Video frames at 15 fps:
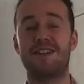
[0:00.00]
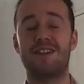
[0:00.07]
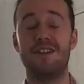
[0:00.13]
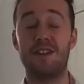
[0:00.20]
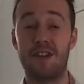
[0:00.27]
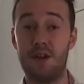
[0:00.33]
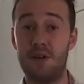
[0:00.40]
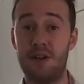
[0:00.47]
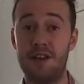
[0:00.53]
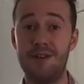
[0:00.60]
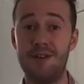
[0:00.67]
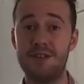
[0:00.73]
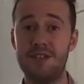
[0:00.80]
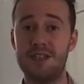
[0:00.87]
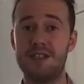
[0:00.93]
going to go
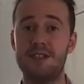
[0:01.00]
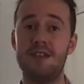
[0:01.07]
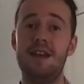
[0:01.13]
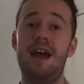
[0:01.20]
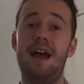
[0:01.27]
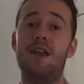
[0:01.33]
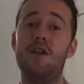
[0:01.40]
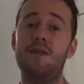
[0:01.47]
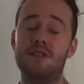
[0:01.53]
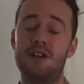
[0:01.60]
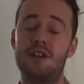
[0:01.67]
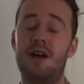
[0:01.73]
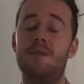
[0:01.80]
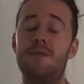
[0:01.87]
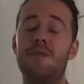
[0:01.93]
unnoticed, and over
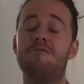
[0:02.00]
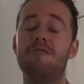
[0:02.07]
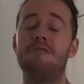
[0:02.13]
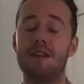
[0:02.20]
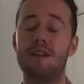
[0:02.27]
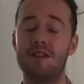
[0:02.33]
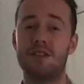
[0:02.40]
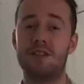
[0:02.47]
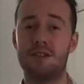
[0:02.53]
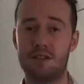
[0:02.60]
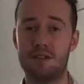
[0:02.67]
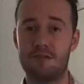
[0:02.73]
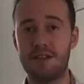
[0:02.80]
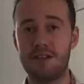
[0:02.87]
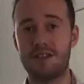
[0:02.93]
time they're really going to start to
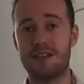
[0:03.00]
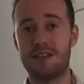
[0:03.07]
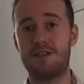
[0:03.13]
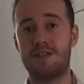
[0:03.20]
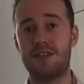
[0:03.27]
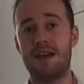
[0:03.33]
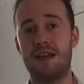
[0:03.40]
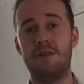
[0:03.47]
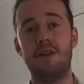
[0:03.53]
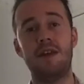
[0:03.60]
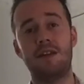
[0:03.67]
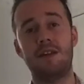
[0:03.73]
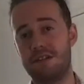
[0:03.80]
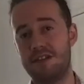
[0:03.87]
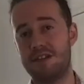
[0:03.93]
grind staff down,
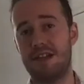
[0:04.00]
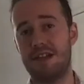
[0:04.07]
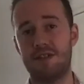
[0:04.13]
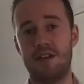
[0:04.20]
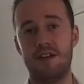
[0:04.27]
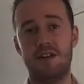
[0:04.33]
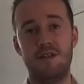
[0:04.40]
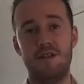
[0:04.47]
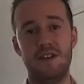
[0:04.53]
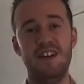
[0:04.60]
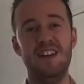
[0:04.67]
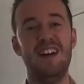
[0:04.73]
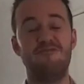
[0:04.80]
increase staff turnover,